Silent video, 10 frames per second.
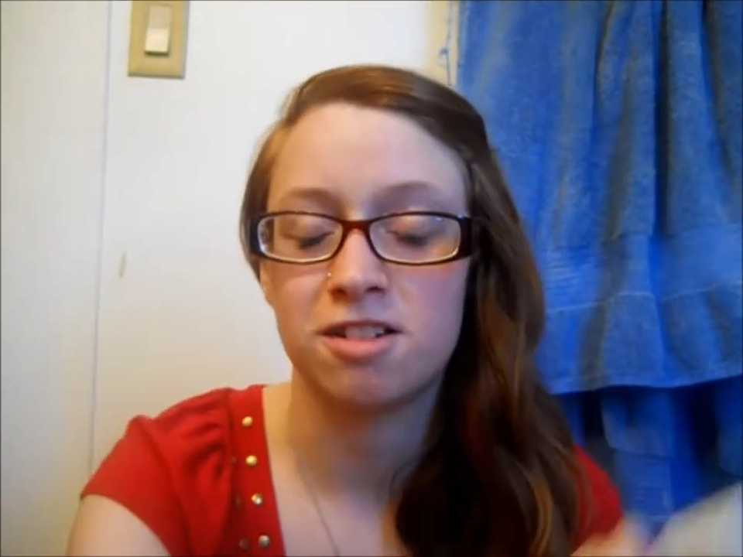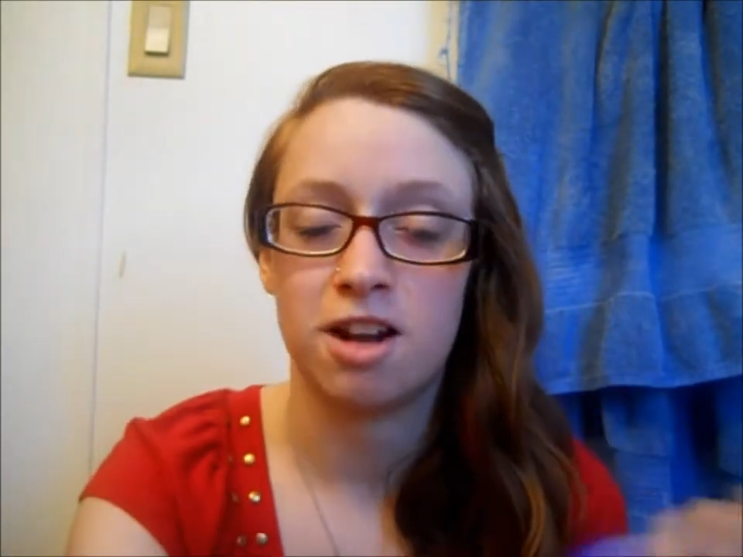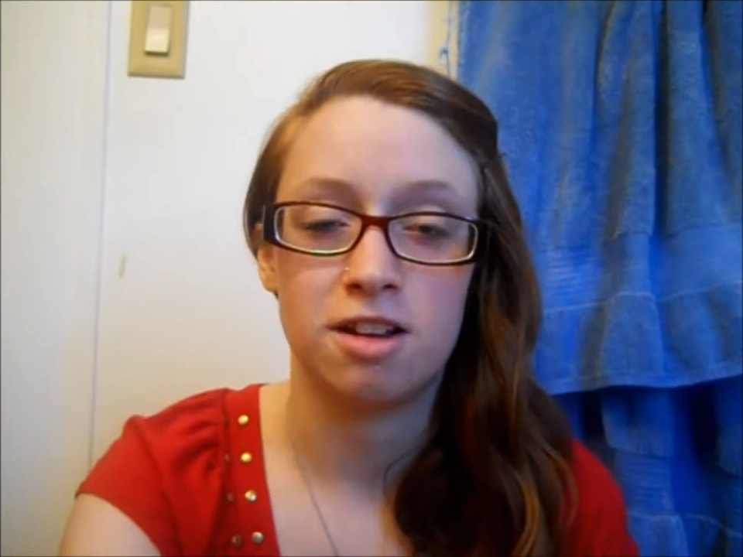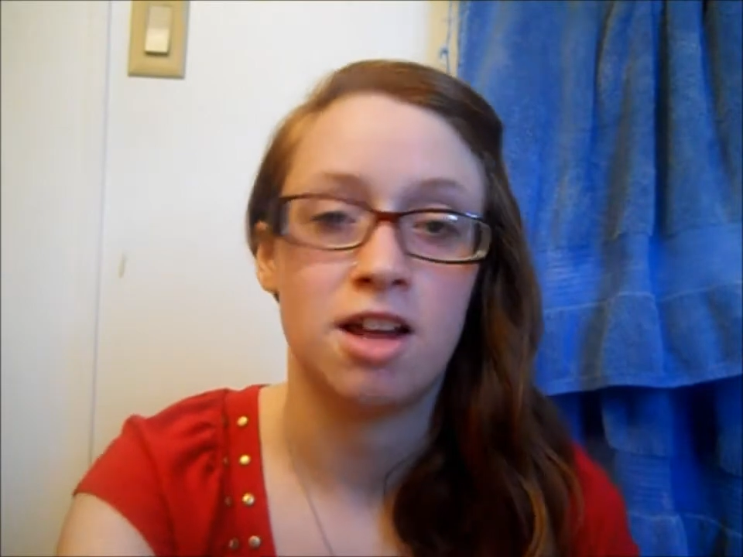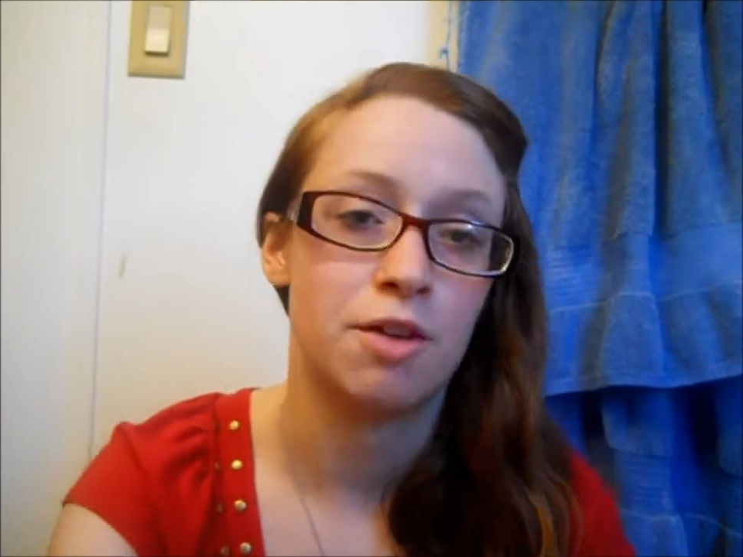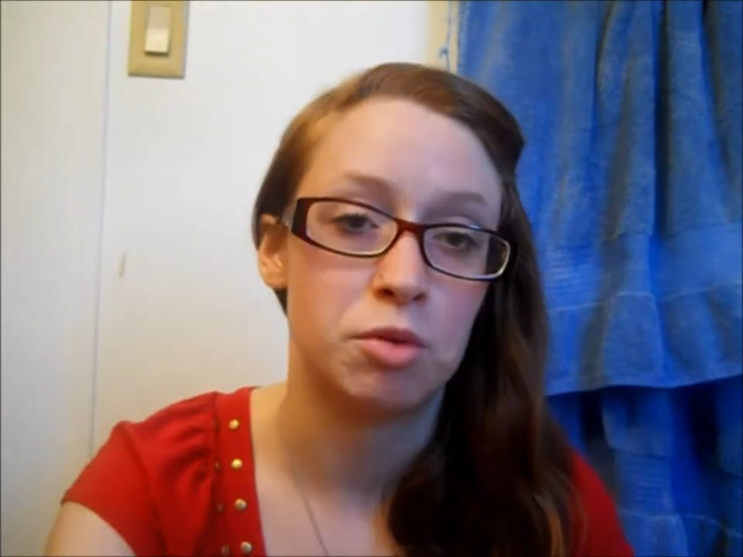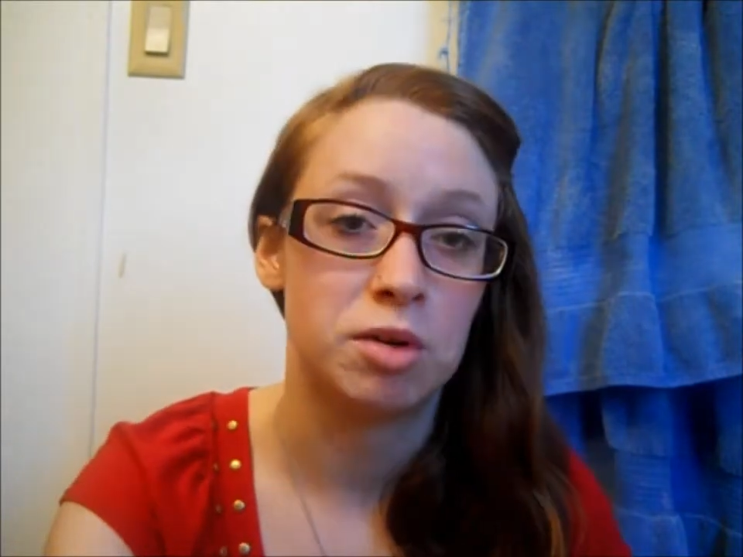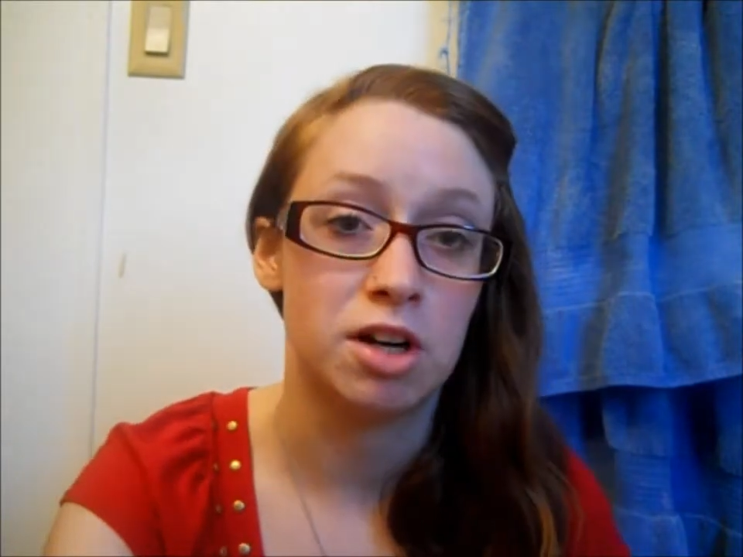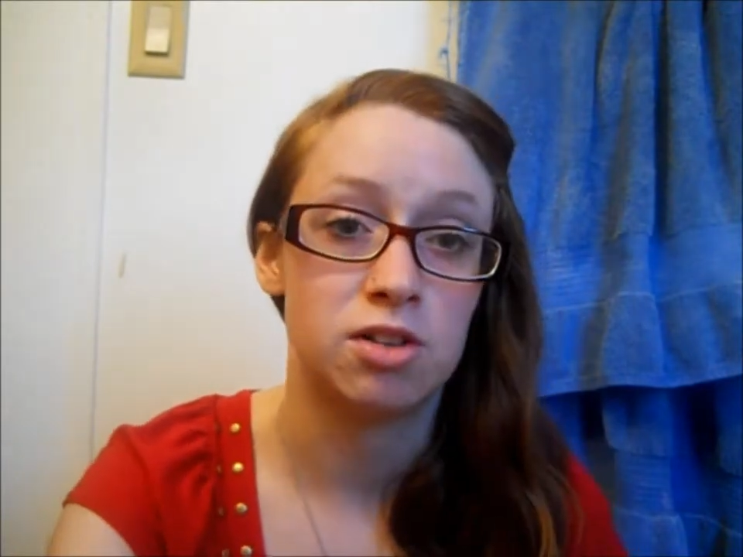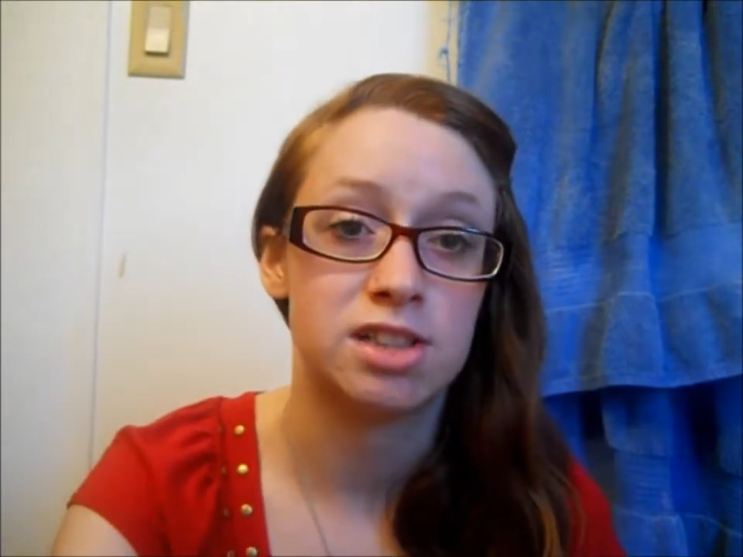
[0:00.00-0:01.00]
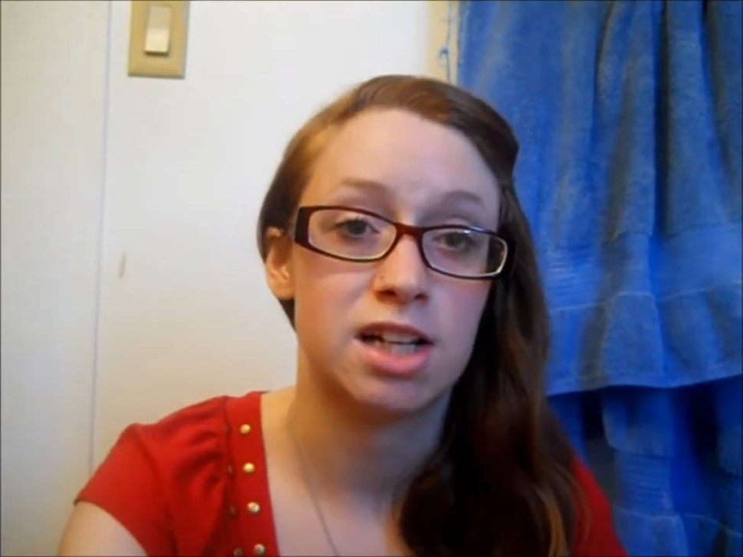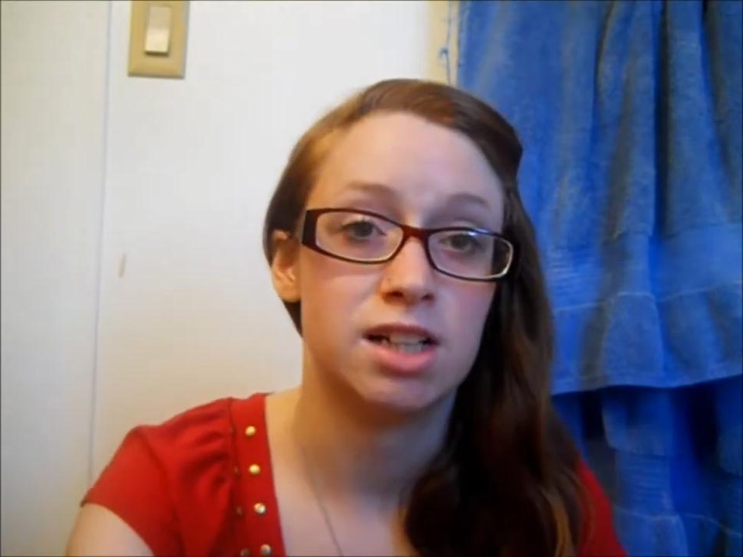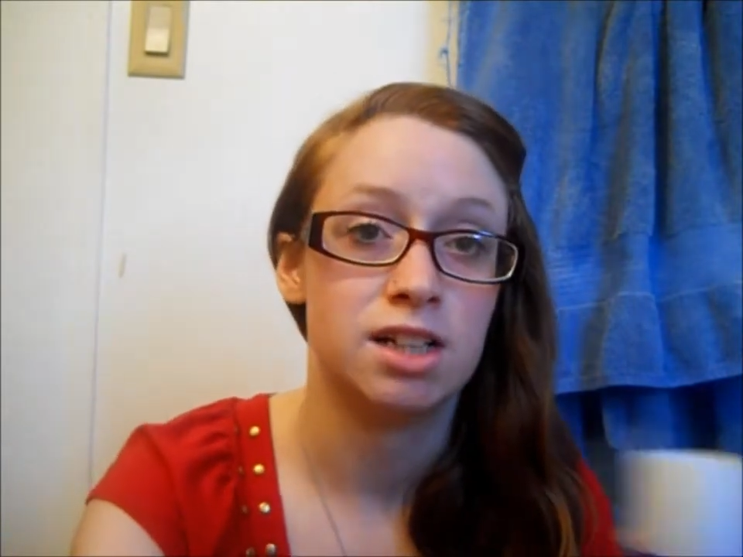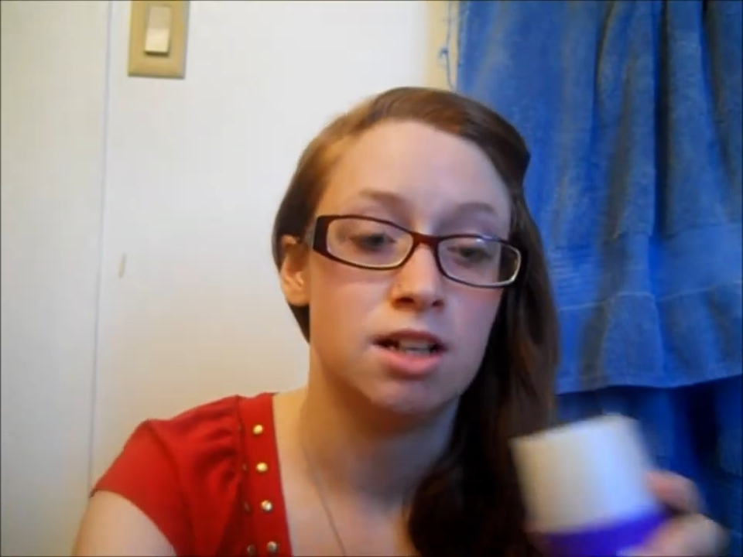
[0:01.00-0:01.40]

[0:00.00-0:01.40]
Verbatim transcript: that everyone knows that.